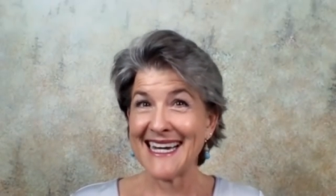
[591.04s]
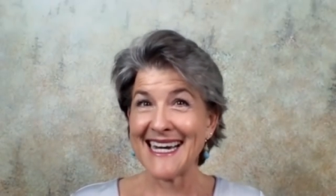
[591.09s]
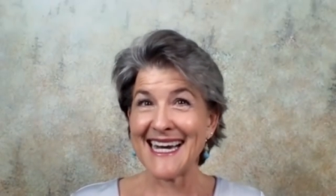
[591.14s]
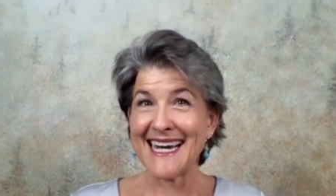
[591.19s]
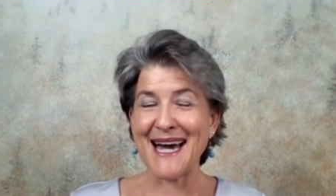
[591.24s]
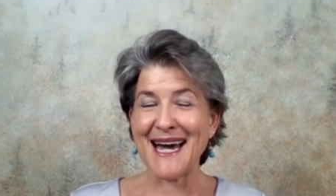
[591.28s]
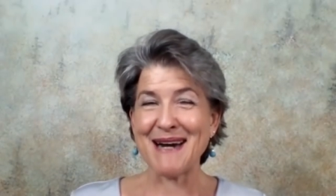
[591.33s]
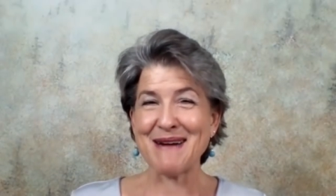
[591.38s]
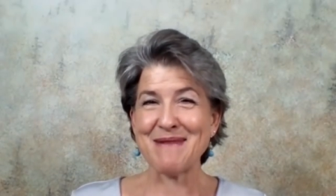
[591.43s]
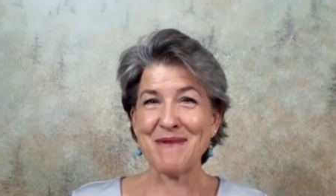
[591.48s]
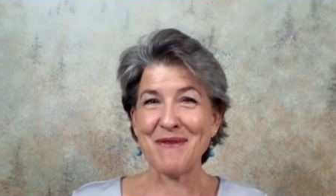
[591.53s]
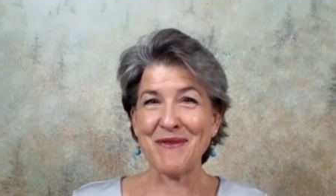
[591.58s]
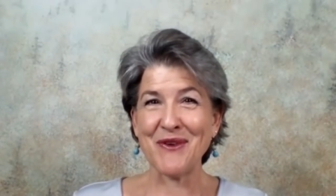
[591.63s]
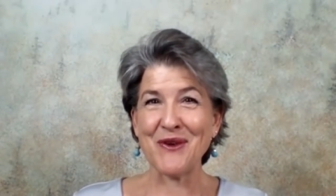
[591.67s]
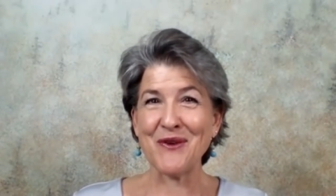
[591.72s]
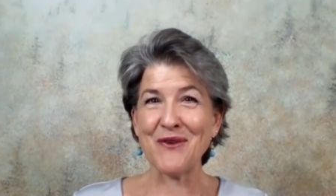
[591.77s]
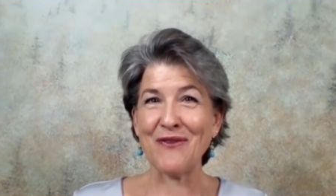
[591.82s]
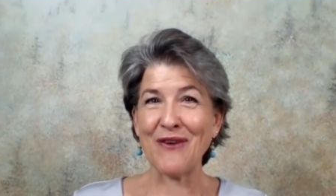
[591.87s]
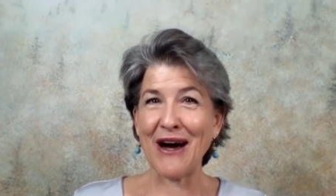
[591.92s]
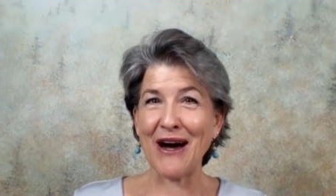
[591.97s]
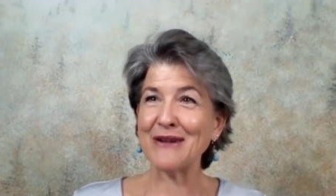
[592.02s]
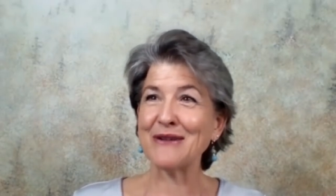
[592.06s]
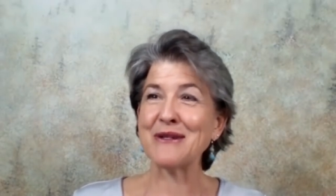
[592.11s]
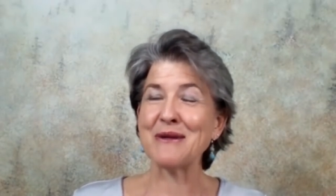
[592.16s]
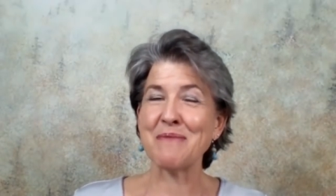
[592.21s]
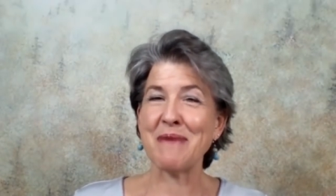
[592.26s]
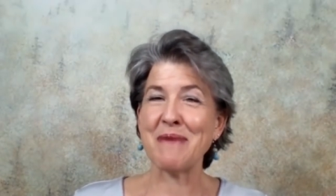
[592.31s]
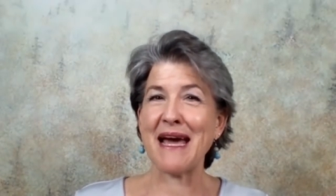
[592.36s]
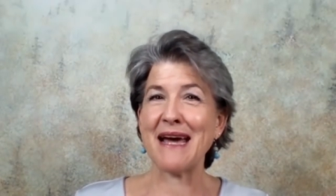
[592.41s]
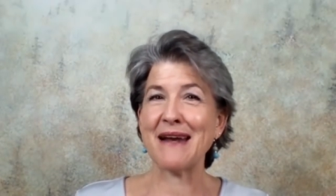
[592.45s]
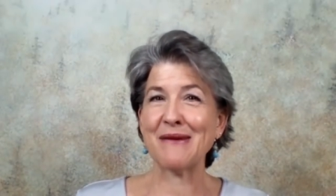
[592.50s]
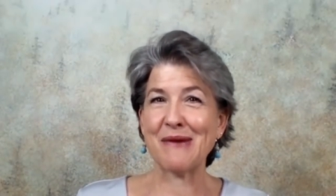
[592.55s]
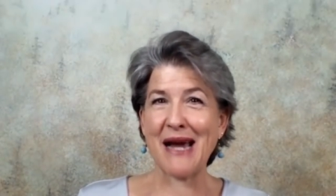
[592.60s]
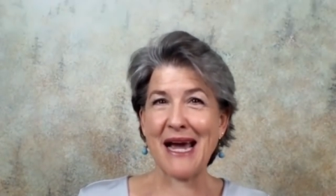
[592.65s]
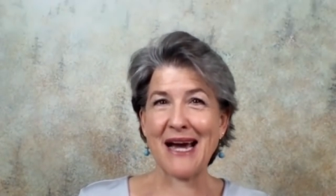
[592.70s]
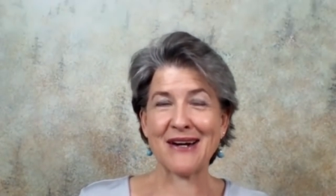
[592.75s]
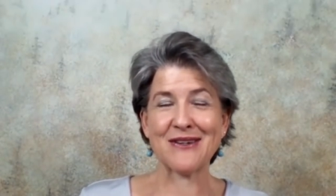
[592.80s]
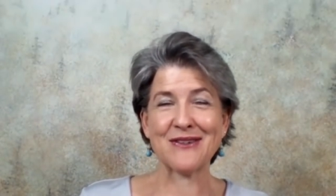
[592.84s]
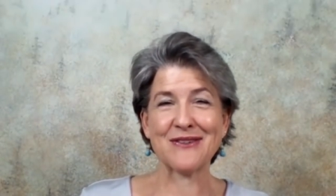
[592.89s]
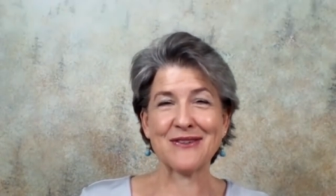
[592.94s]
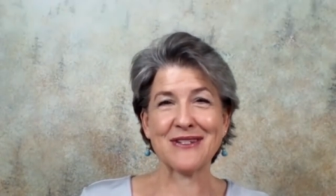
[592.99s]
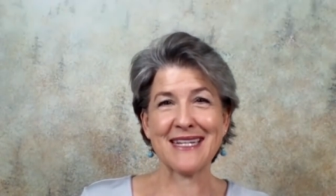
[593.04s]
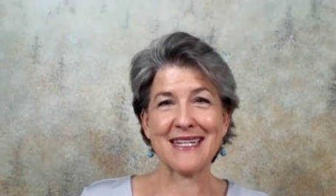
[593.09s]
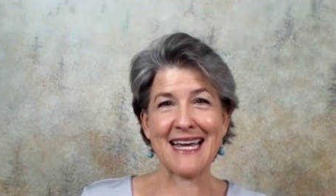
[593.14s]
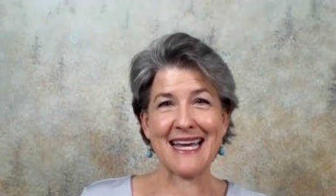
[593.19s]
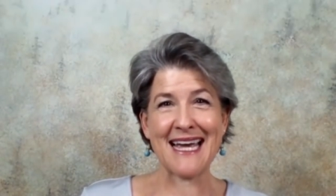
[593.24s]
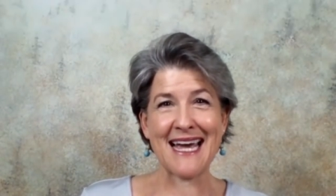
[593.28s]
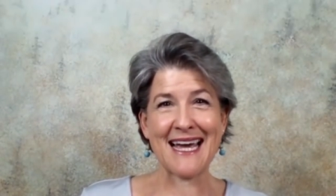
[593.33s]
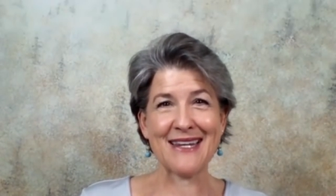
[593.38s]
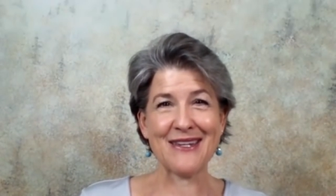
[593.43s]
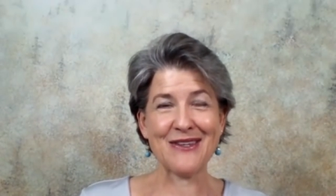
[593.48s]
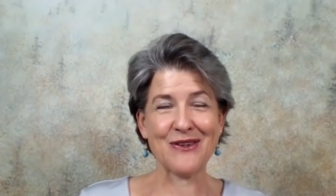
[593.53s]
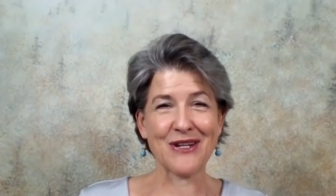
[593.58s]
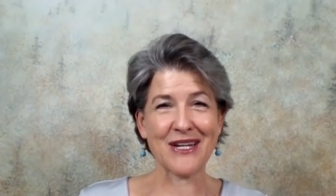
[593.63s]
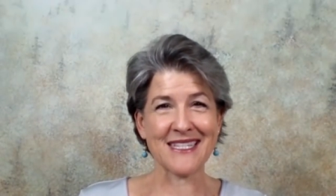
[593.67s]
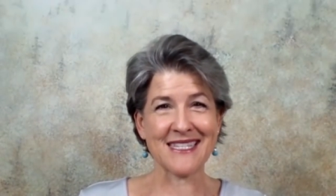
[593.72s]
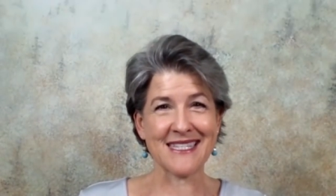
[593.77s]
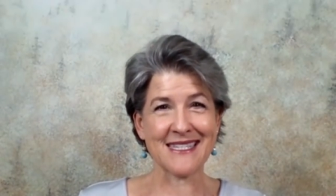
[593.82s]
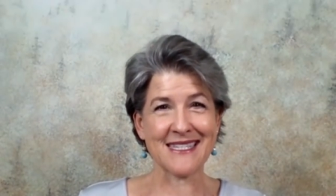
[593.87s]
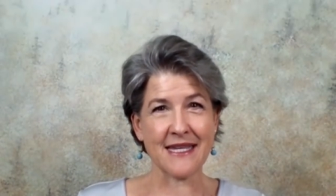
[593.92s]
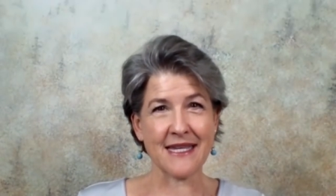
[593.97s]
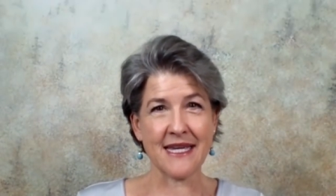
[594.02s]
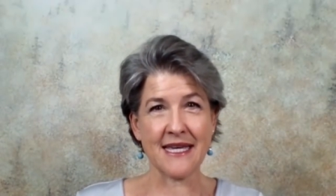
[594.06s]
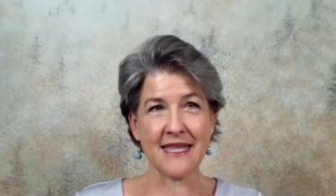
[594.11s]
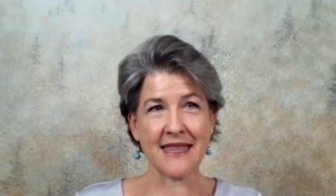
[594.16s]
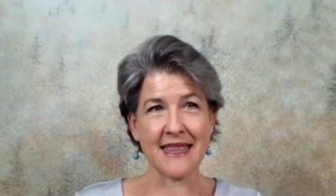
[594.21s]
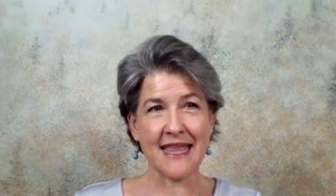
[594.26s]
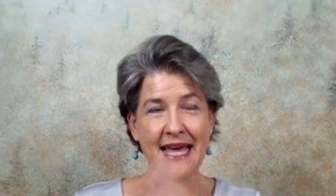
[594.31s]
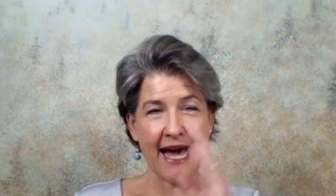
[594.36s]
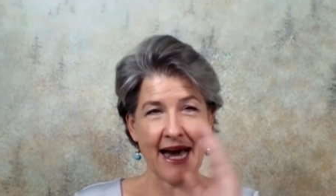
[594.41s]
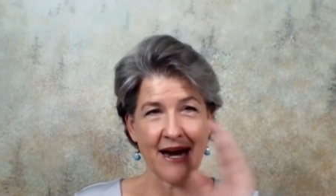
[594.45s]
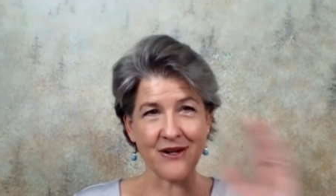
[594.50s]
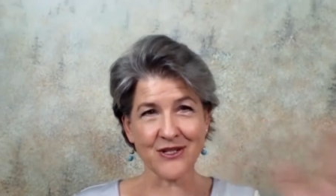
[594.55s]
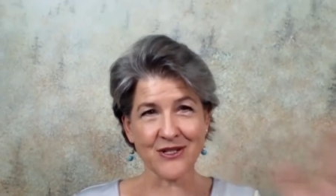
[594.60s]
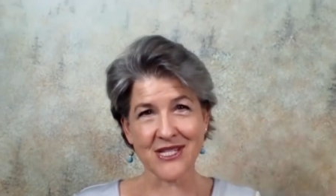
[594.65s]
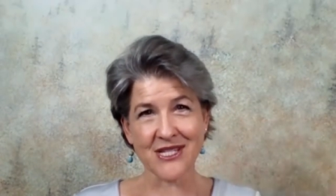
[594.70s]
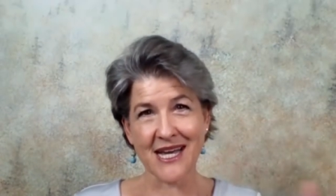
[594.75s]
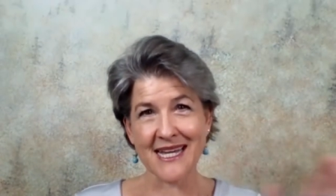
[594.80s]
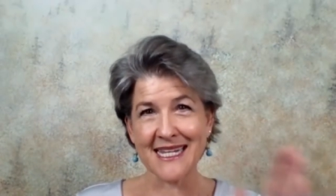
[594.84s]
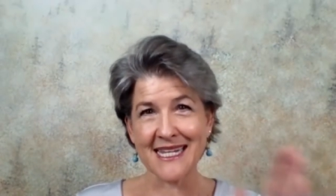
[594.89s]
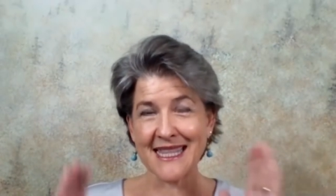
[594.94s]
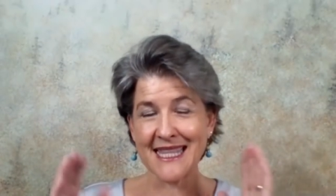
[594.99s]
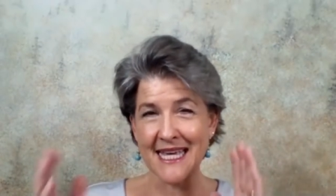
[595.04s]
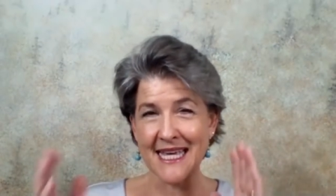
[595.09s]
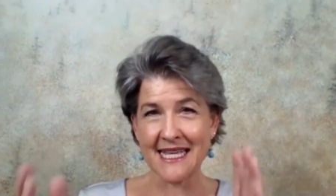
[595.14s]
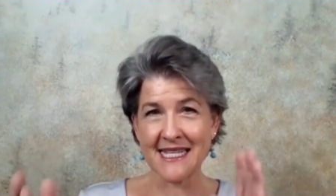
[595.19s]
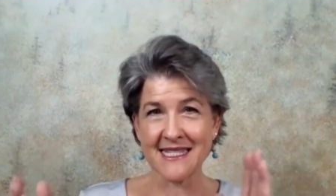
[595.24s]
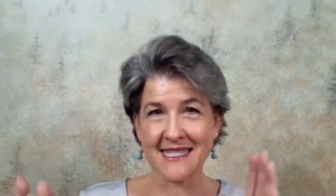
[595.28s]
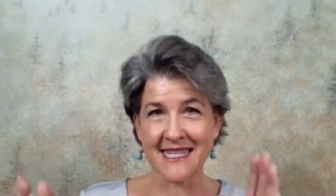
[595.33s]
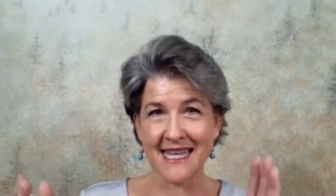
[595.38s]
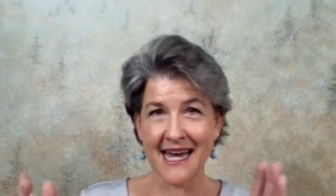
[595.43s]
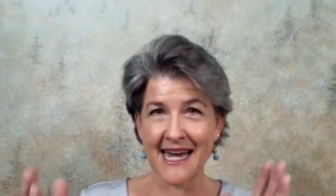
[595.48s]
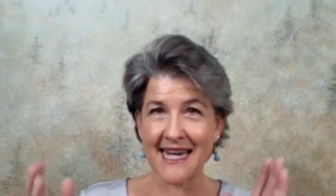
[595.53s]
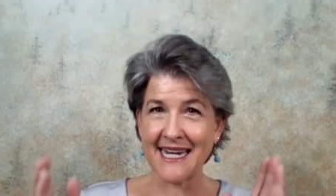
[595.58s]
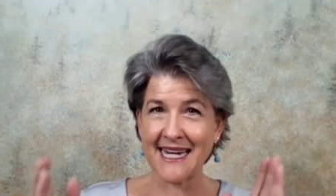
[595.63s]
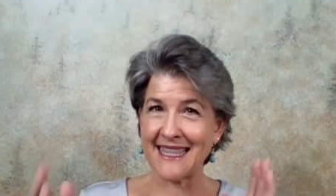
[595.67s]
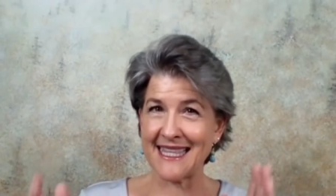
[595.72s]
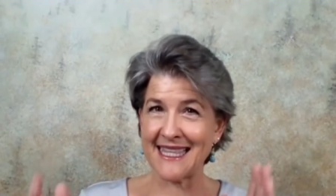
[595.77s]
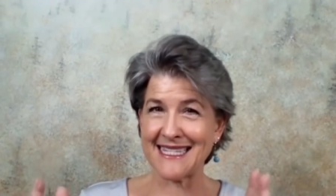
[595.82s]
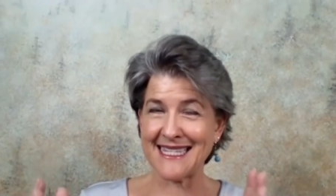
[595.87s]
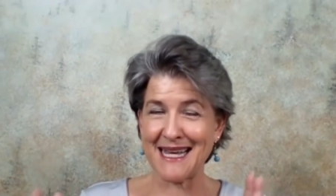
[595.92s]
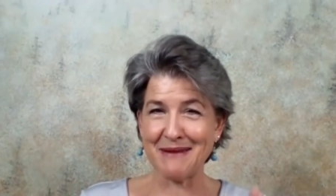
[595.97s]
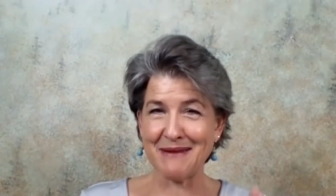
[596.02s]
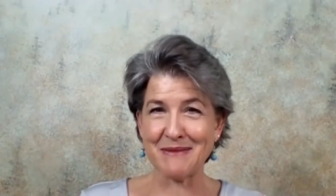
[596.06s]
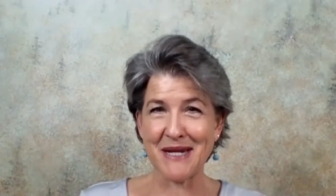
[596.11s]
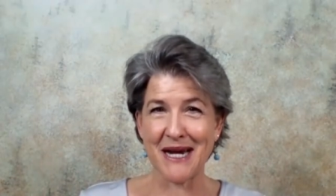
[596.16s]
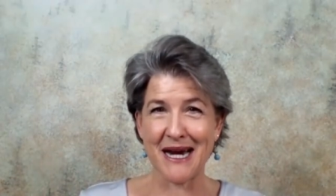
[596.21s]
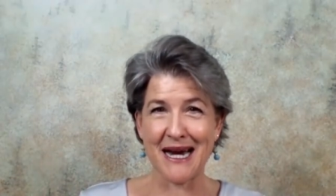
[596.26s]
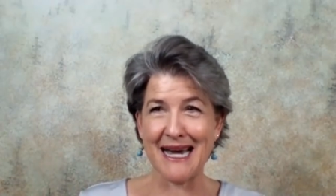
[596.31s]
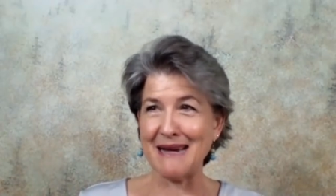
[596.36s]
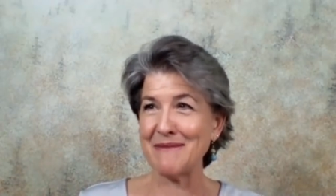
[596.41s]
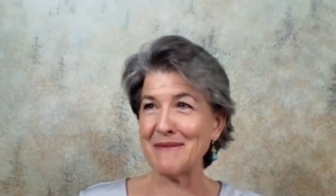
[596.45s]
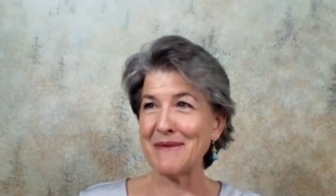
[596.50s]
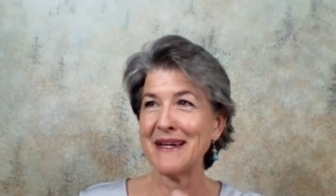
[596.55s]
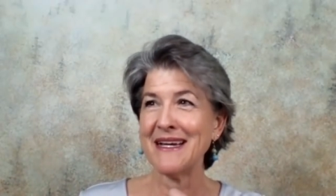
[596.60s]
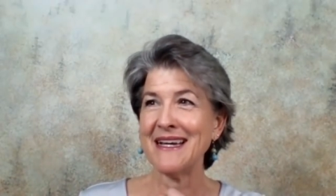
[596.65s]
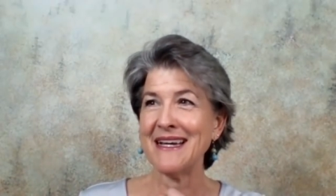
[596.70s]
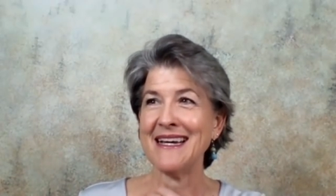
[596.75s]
um, if you followed a man around and you could see the outside and the inside at the same time,